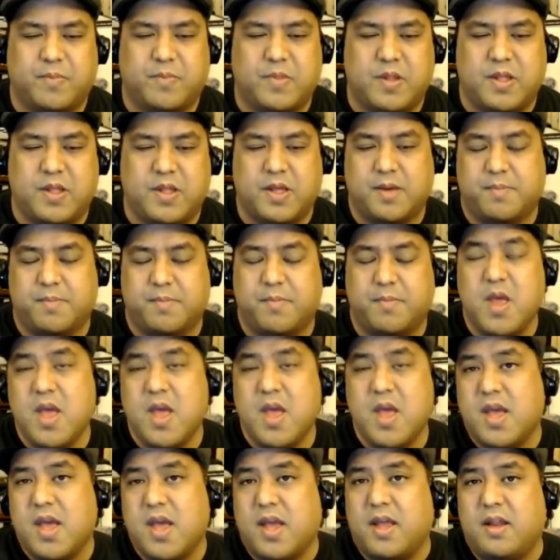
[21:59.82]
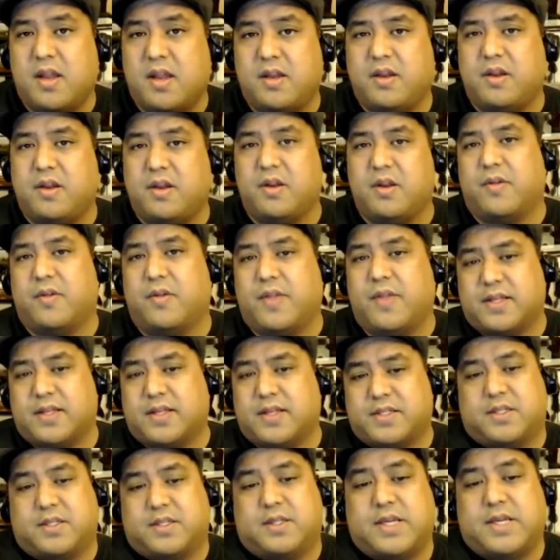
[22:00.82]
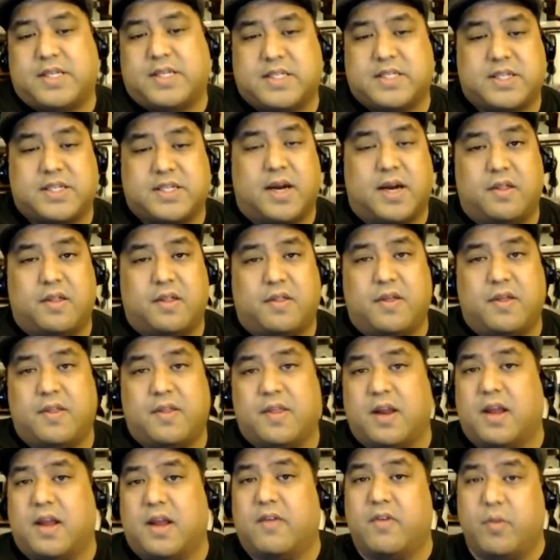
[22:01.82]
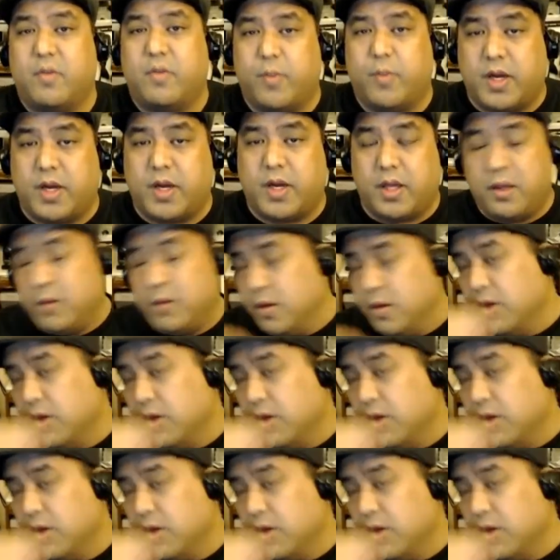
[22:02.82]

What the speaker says: Yep. And, that's kind of the thing that everybody